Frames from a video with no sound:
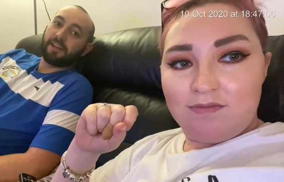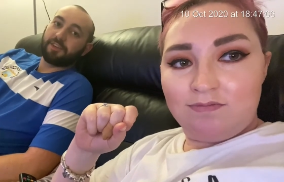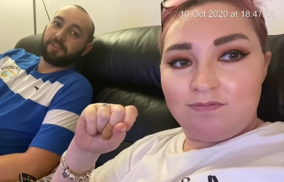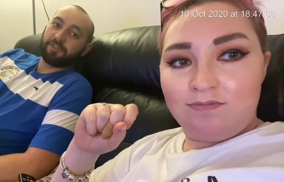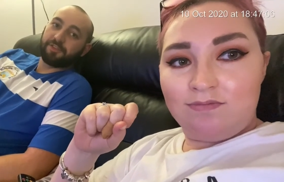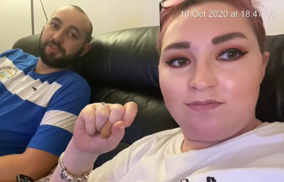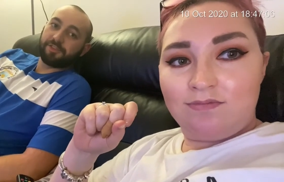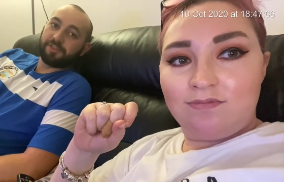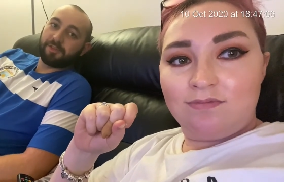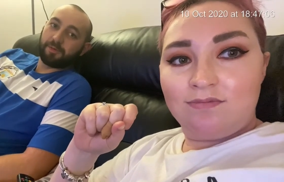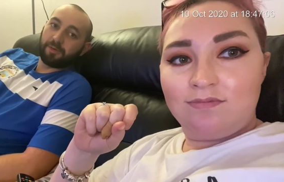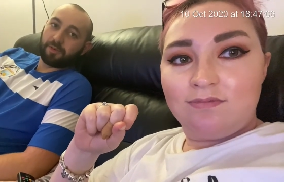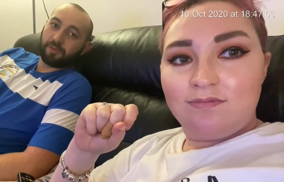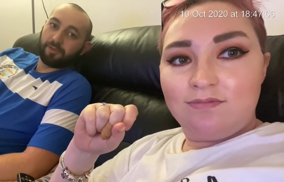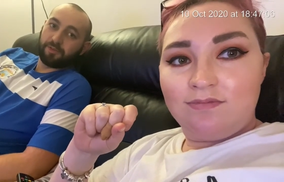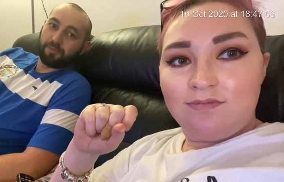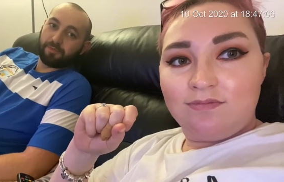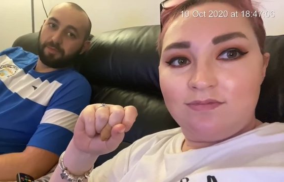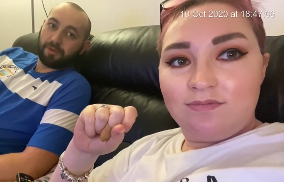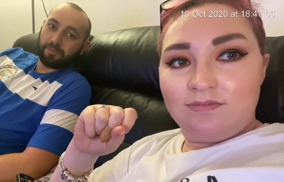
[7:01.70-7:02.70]
Speaker 1: Tuesday we're
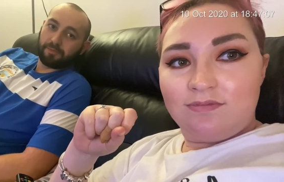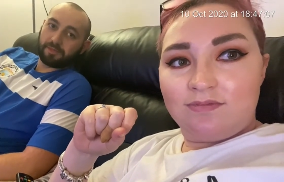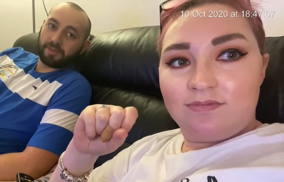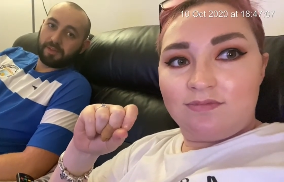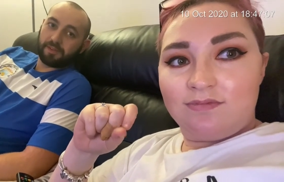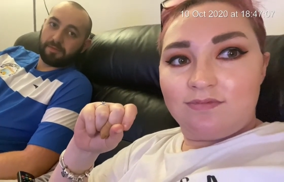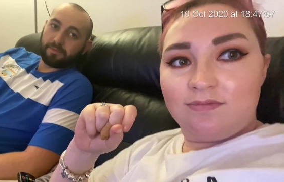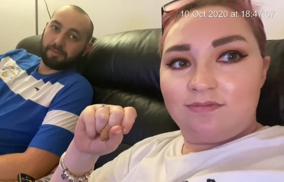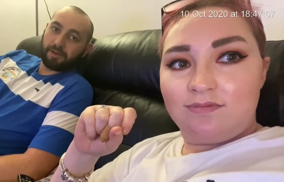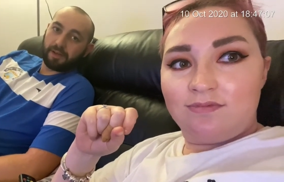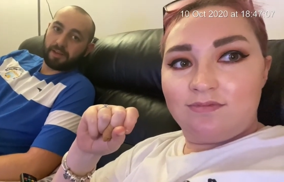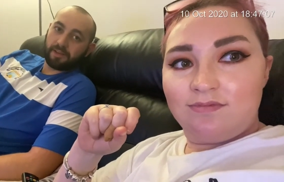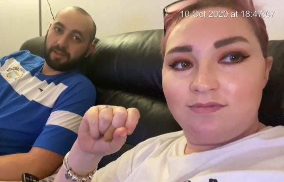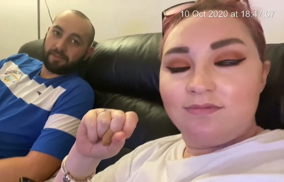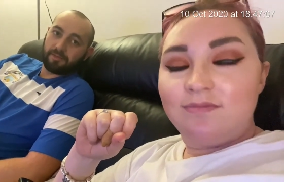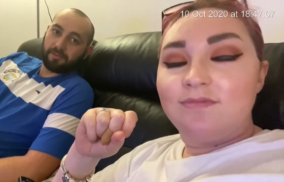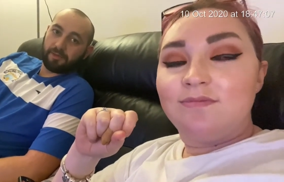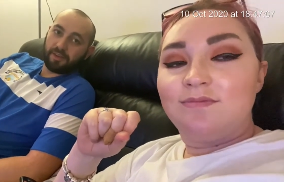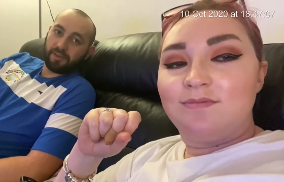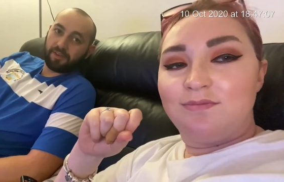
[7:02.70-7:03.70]
going pumpkin picking
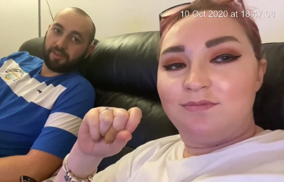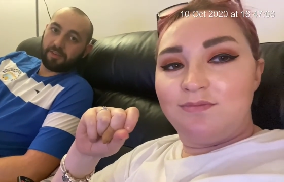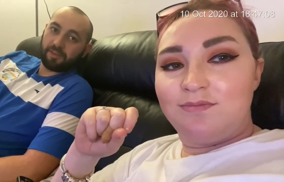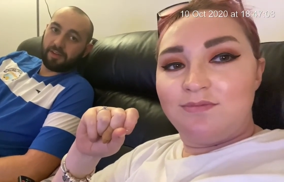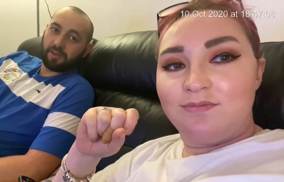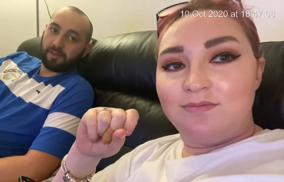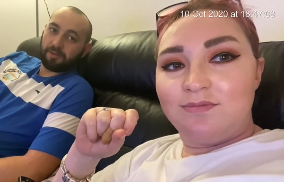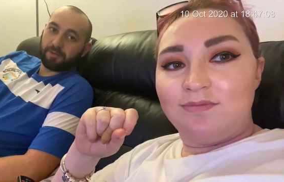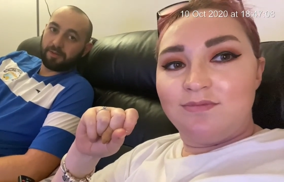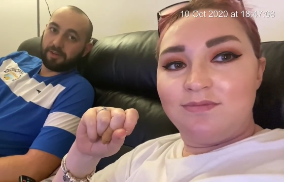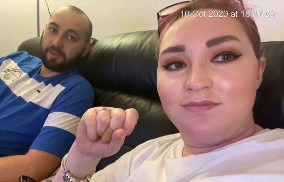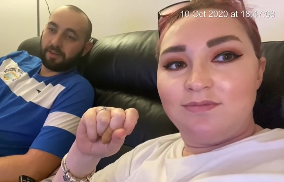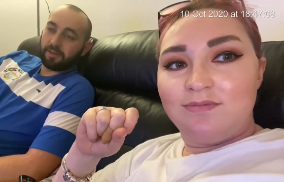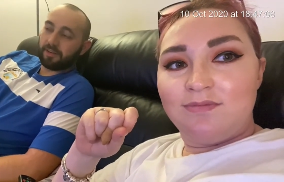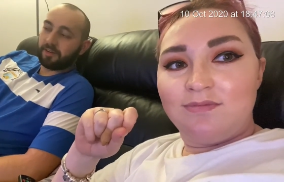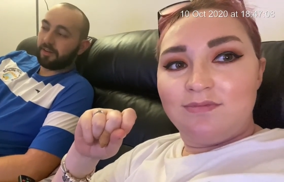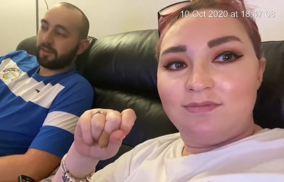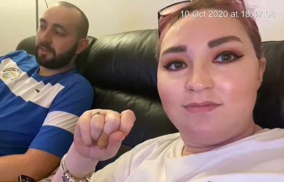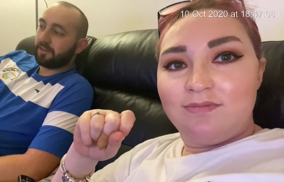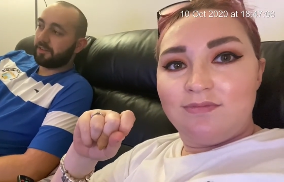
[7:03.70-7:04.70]
with mm-hmm. our
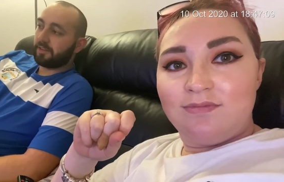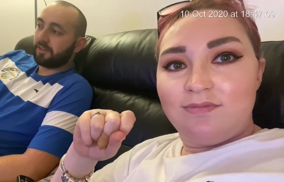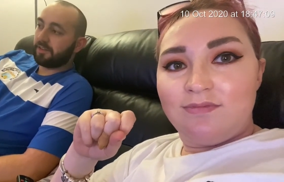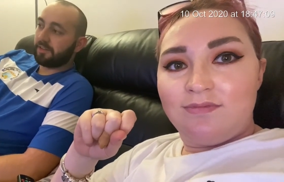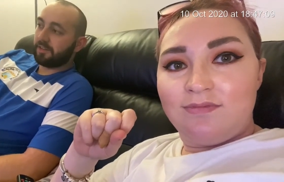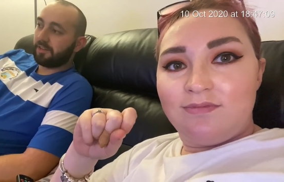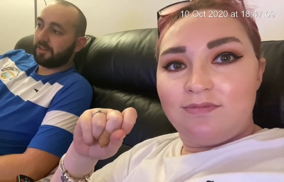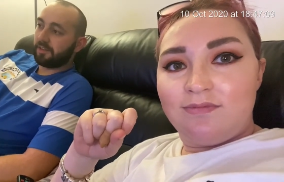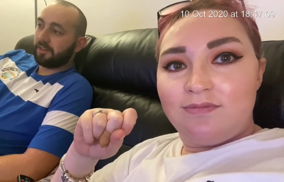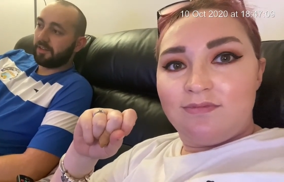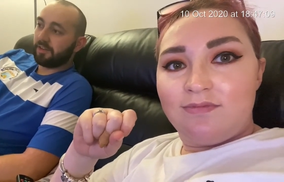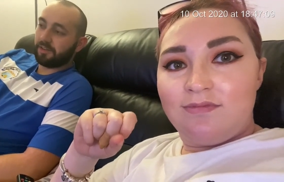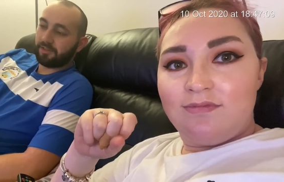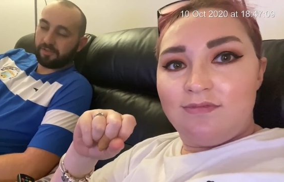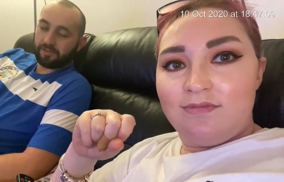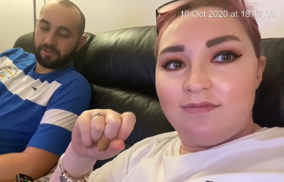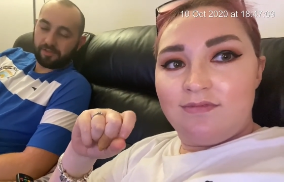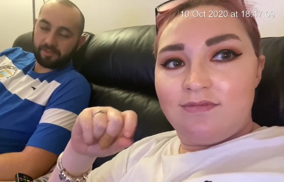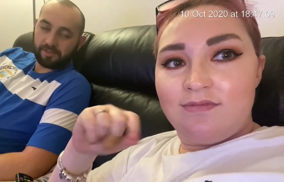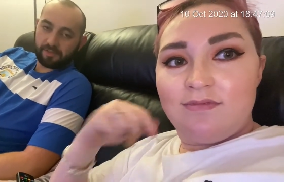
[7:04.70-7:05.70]

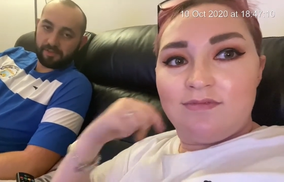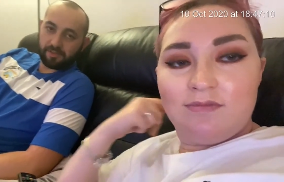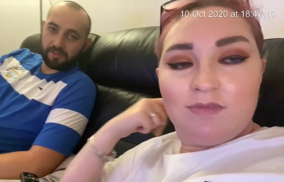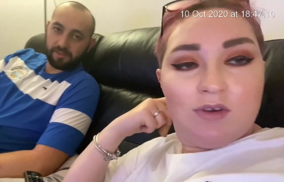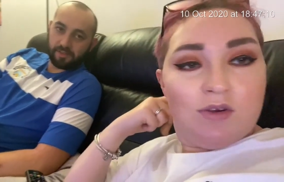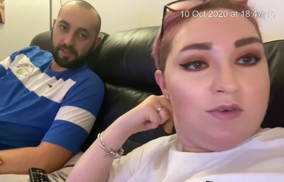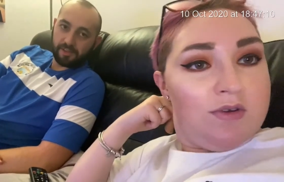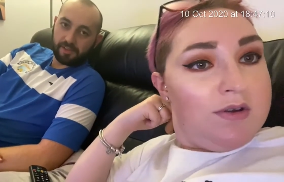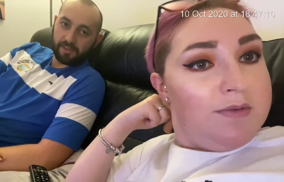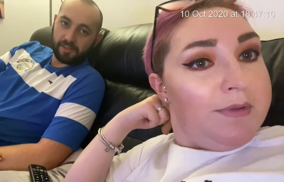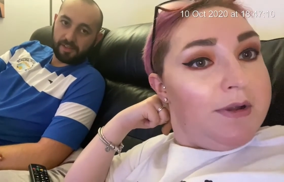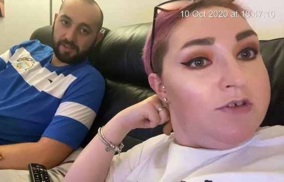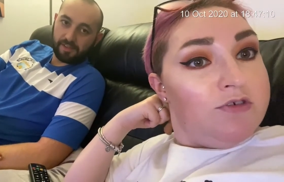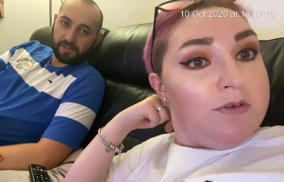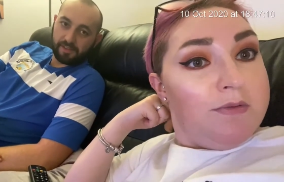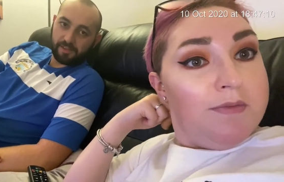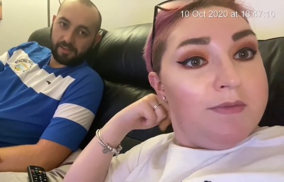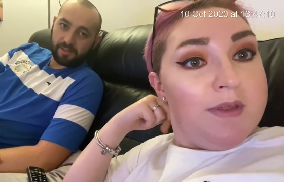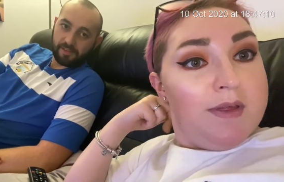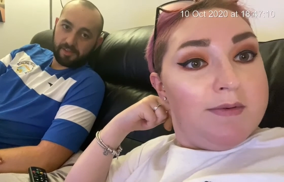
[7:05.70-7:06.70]
cousins. We're going to Blair
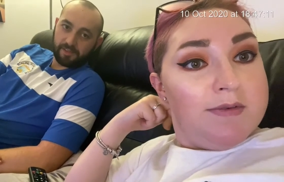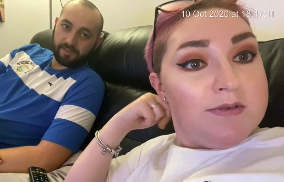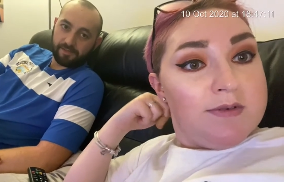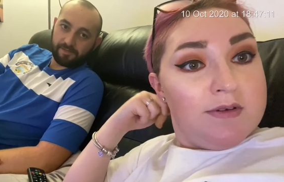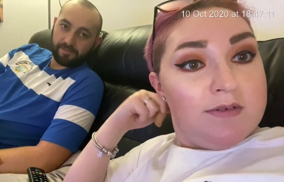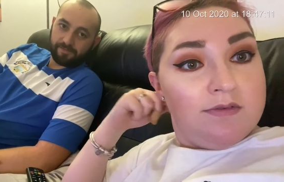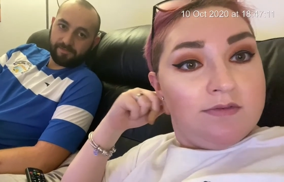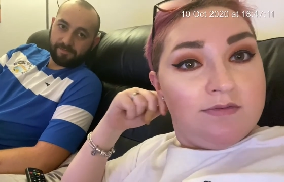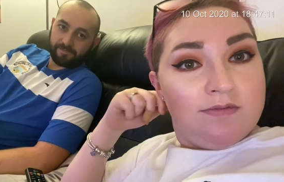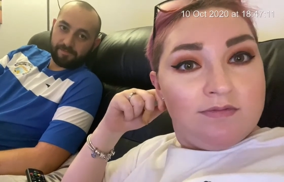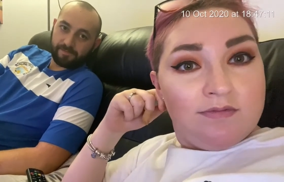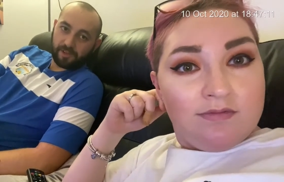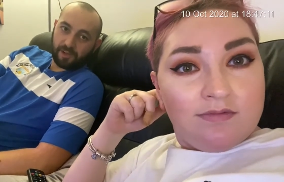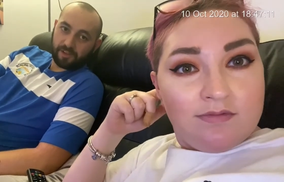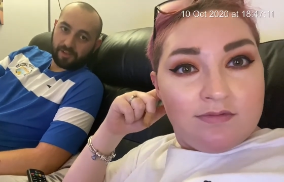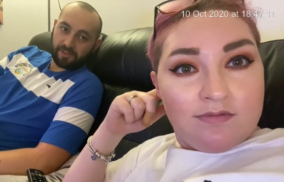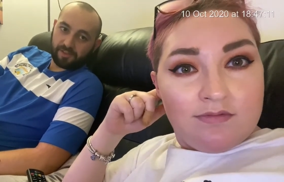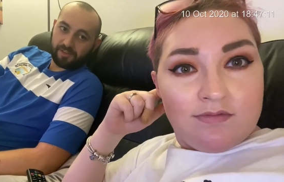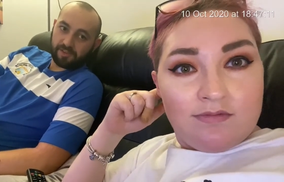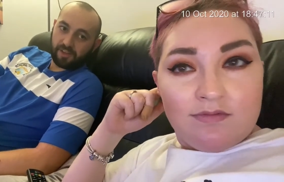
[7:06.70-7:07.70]
Drummond with them as well.
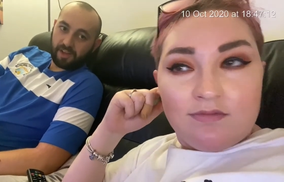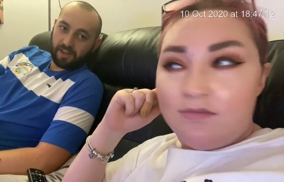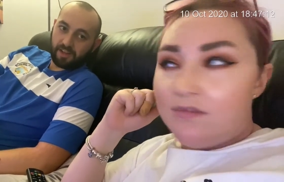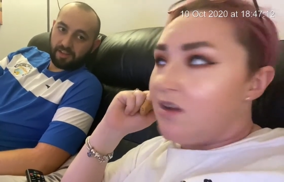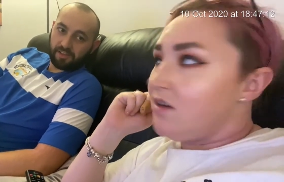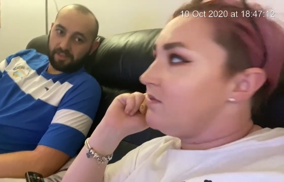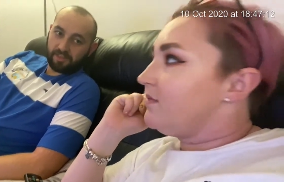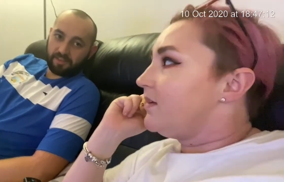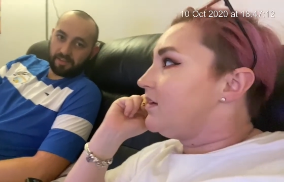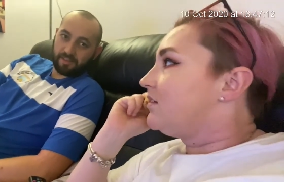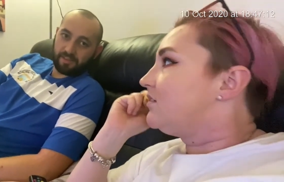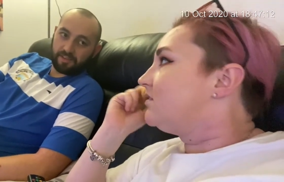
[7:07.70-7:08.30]
Cousins and Aren't